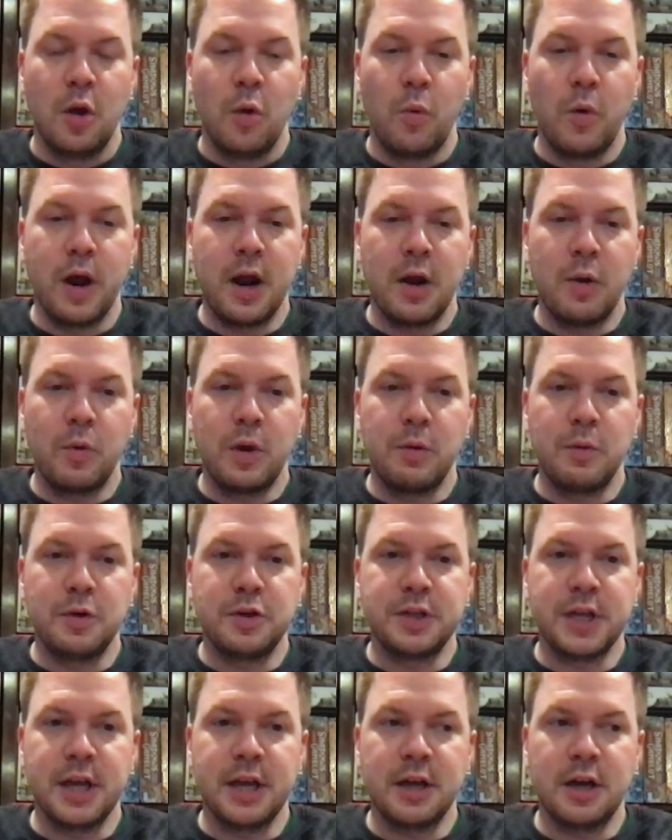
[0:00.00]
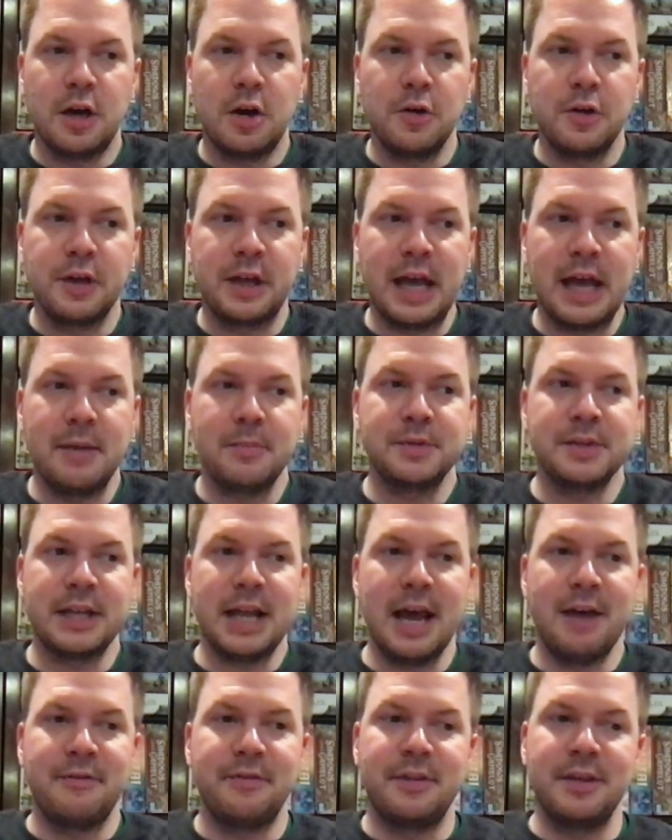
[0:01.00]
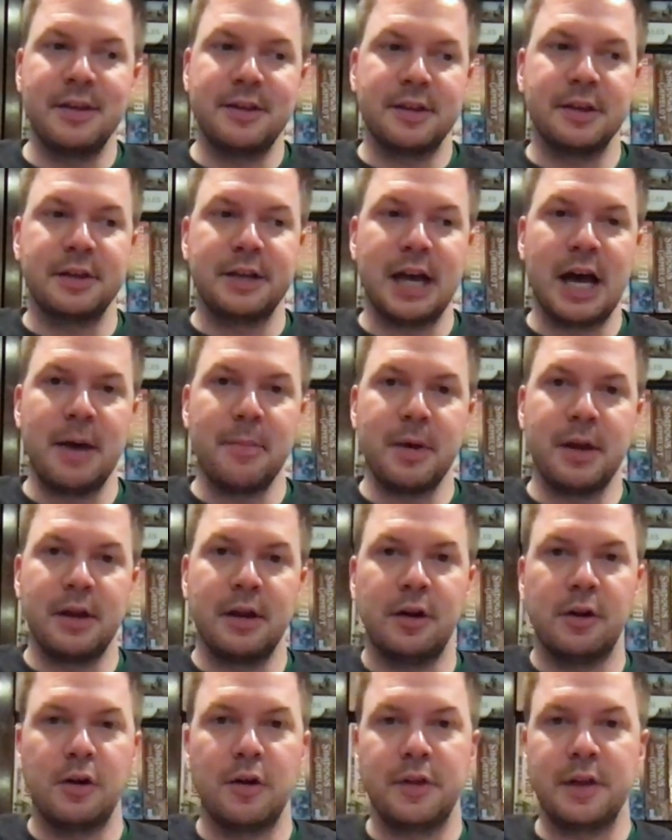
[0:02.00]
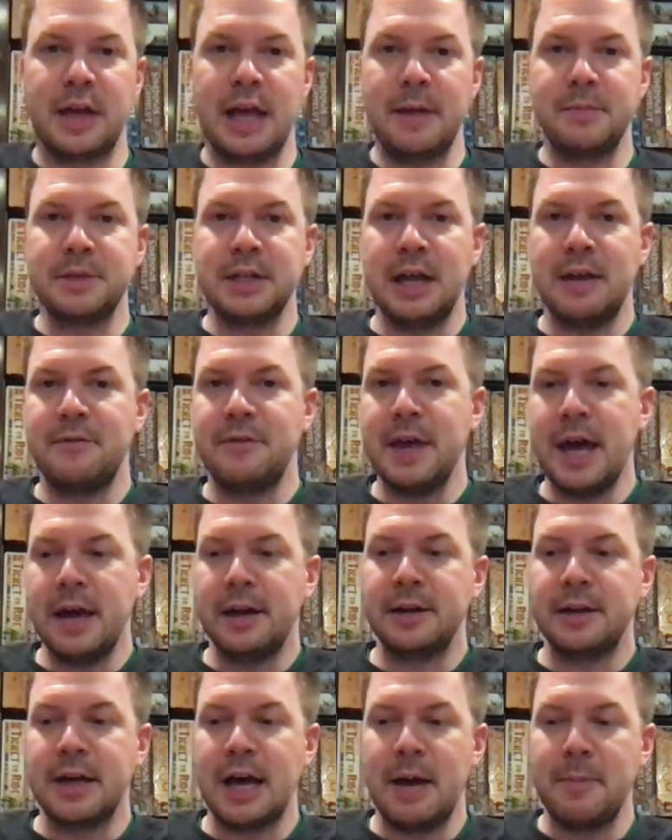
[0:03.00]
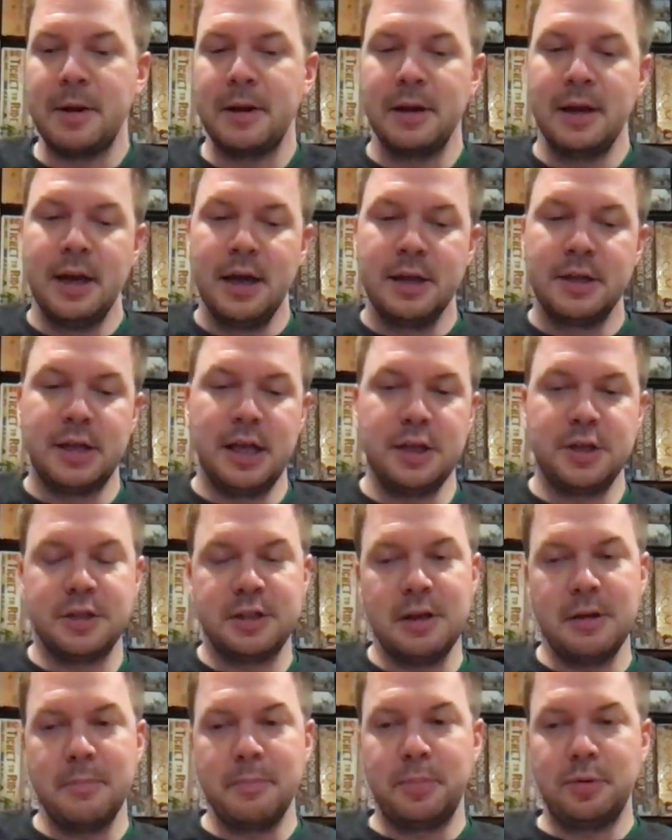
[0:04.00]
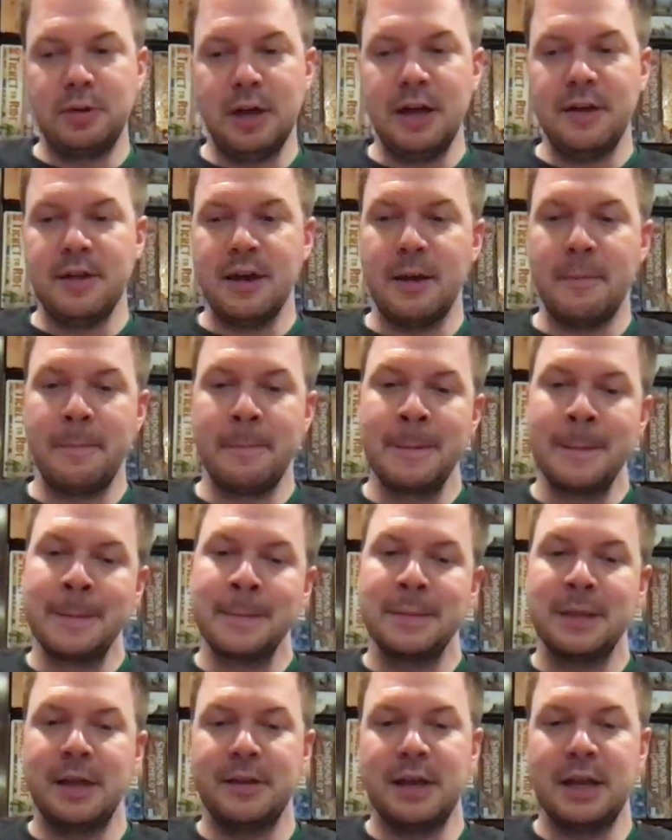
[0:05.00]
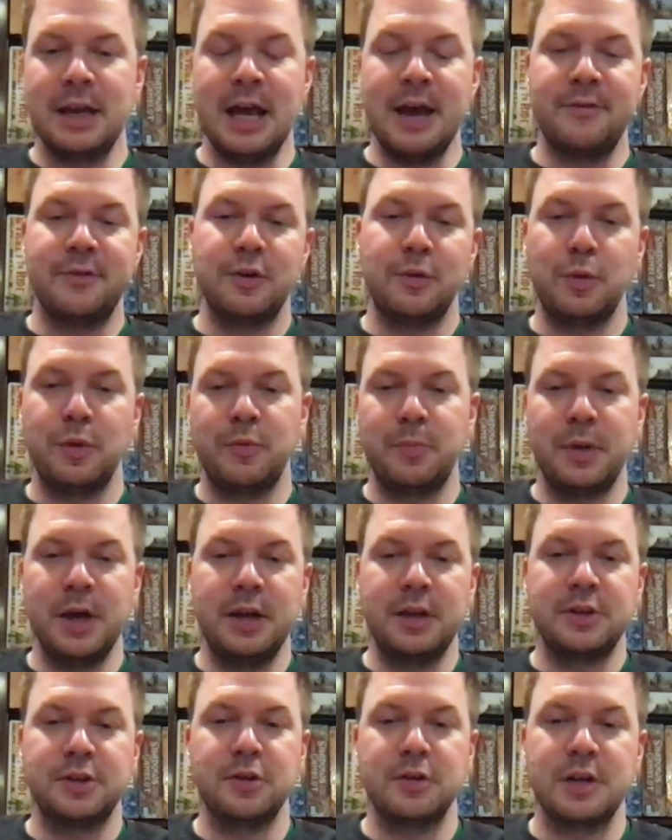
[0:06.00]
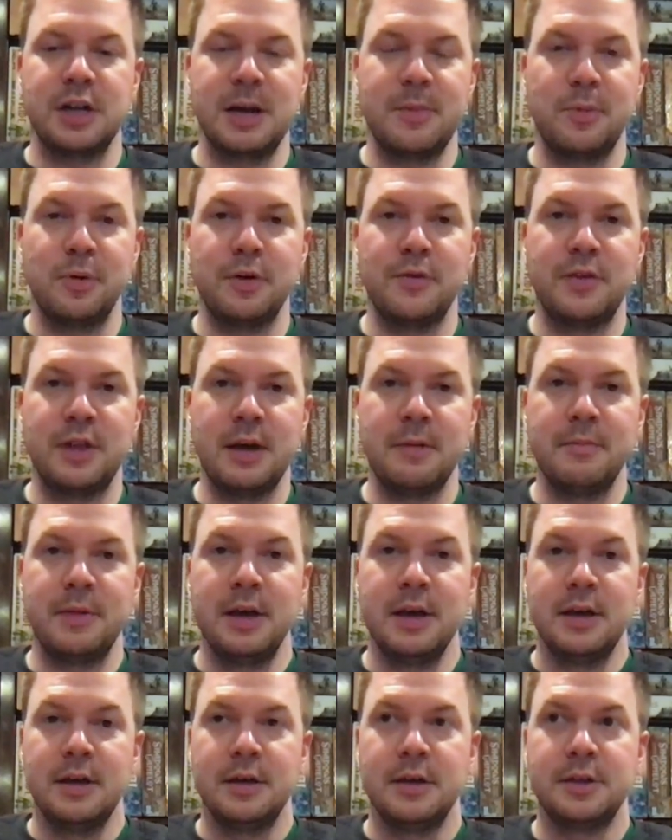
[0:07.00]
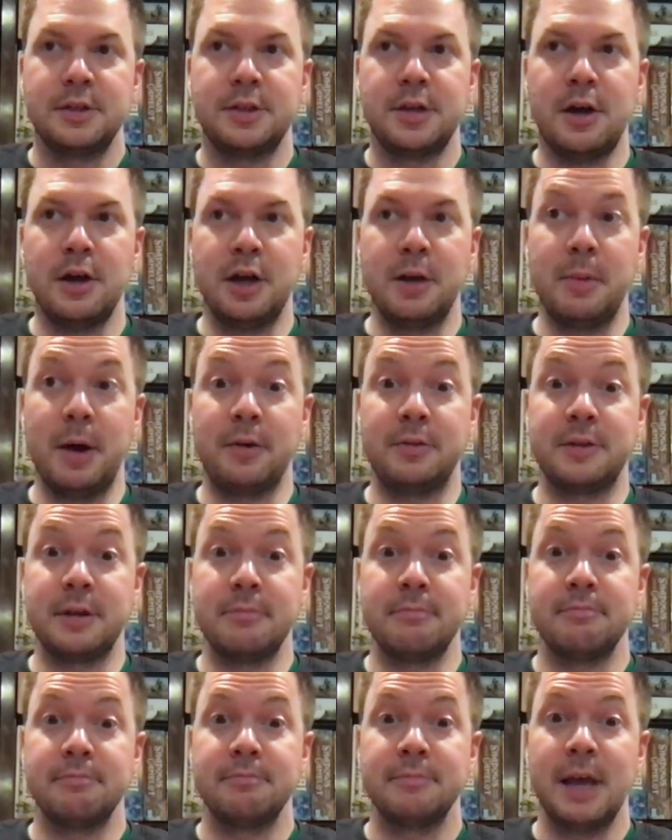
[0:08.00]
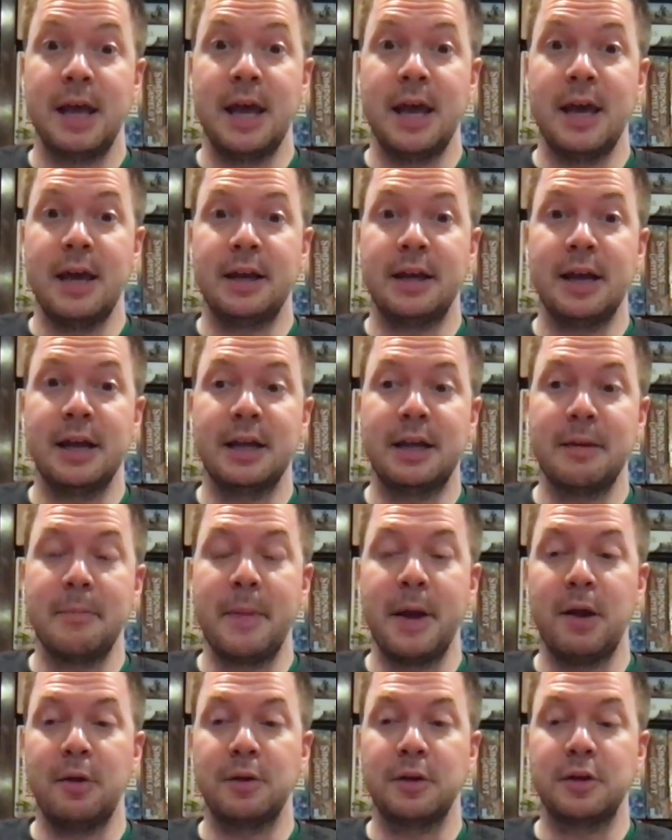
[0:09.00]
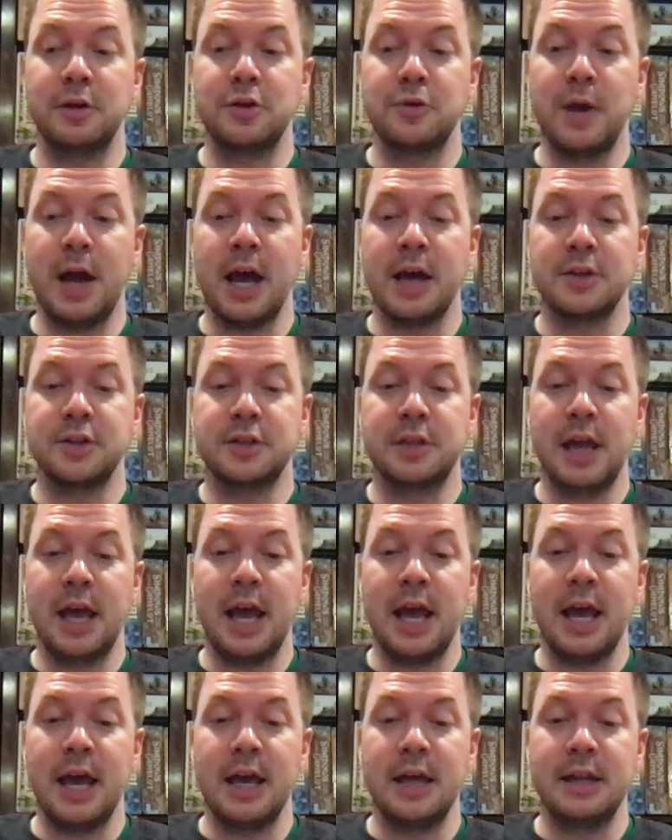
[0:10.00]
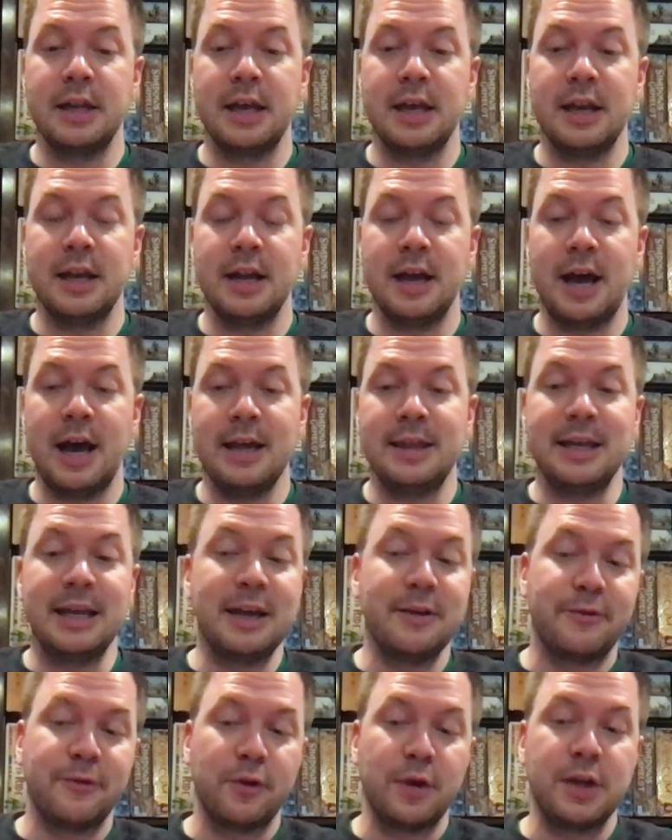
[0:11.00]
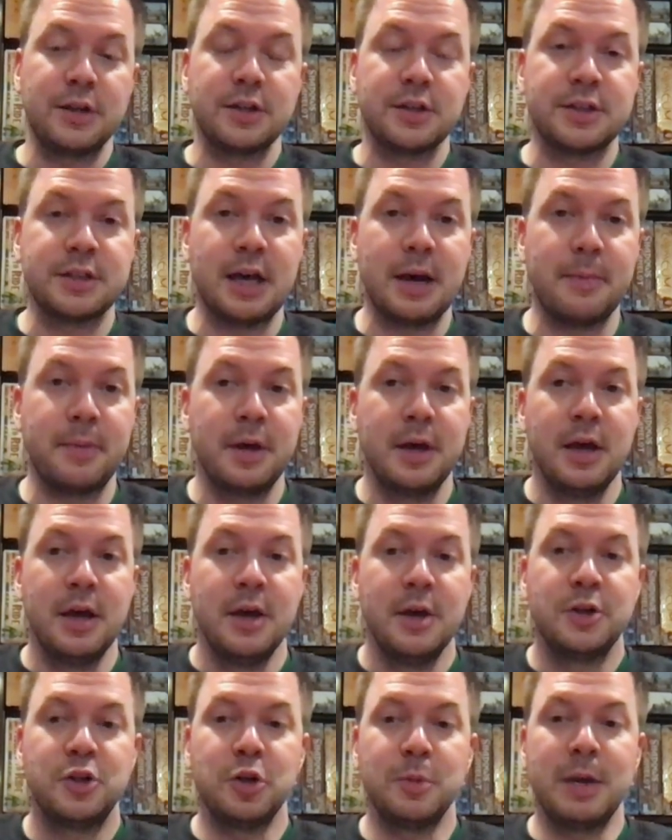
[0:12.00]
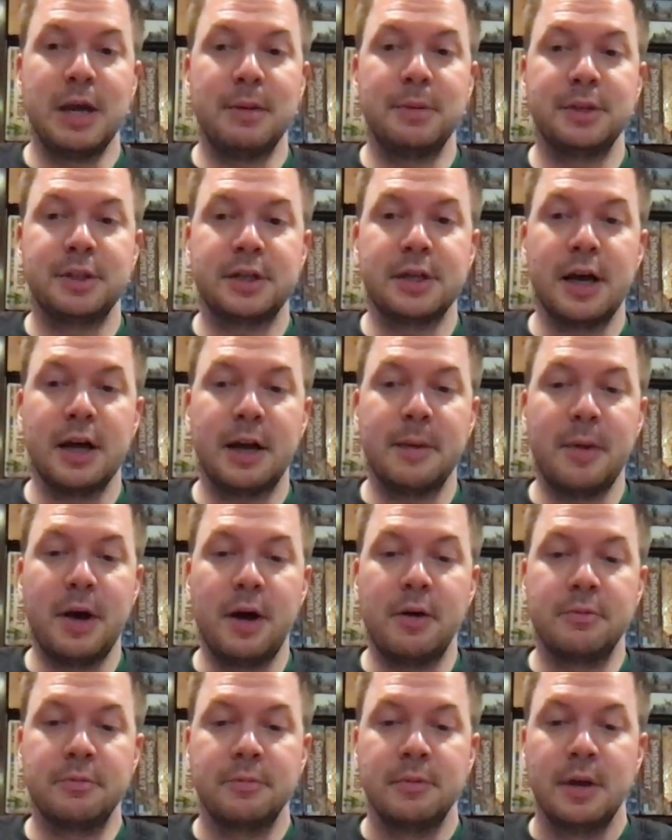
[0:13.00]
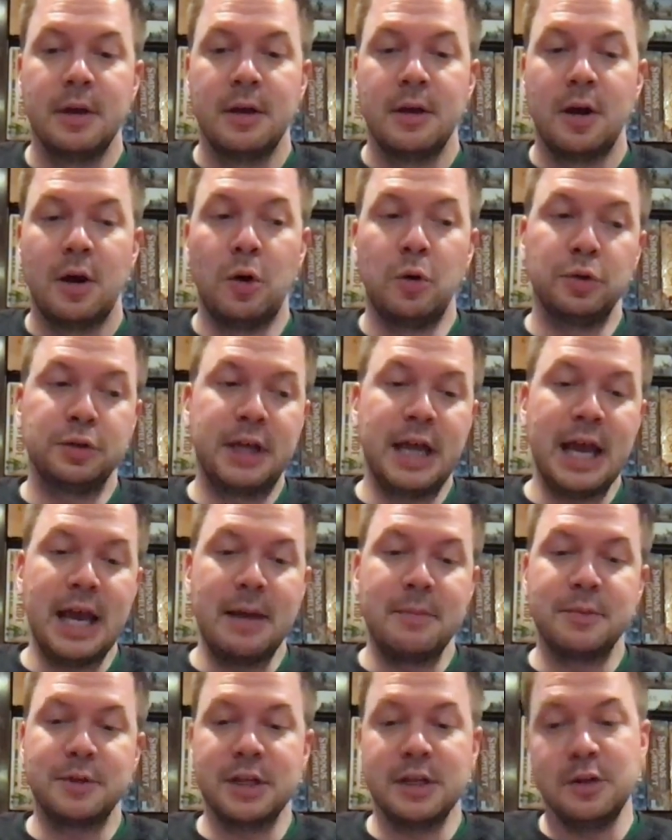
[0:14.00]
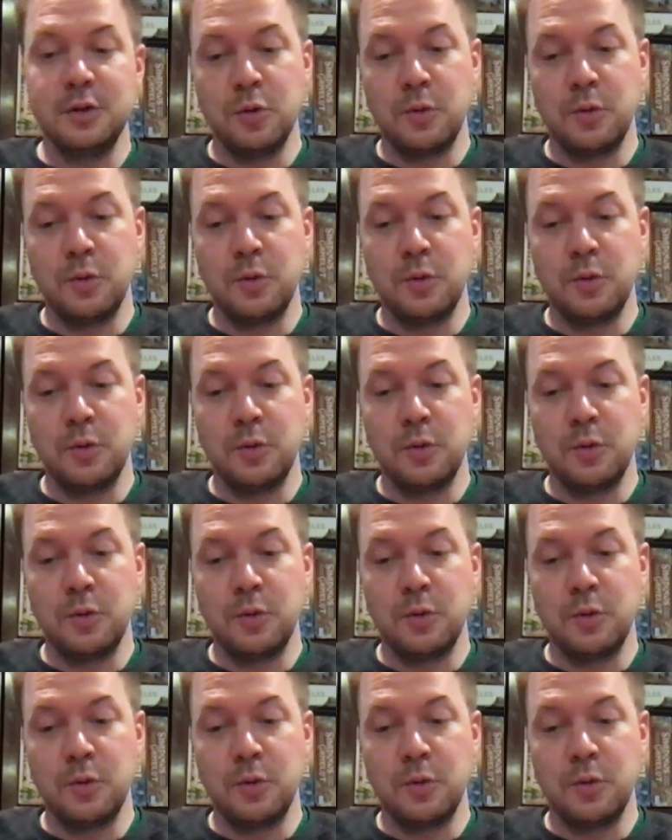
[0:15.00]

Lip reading: where we would take all the games that have this in common, or all the games that have that in common, teach them, play them, and then after we've played a certain number of them, talk about them and kind of compare and contrast. And I think it frees us up to be able to talk about old games and